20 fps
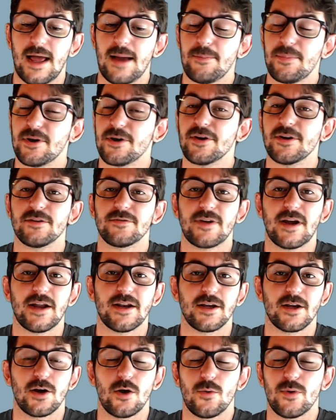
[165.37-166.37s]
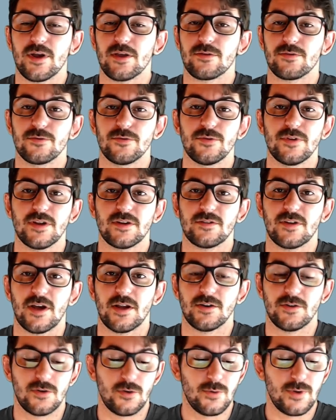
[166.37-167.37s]
lab period of kind of going through this
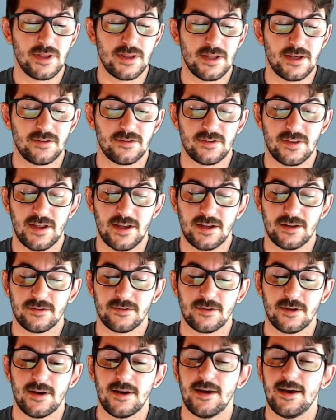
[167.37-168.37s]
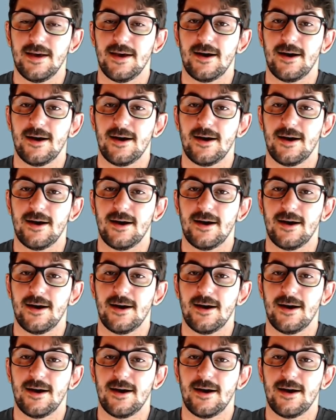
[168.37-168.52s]
and doing these things.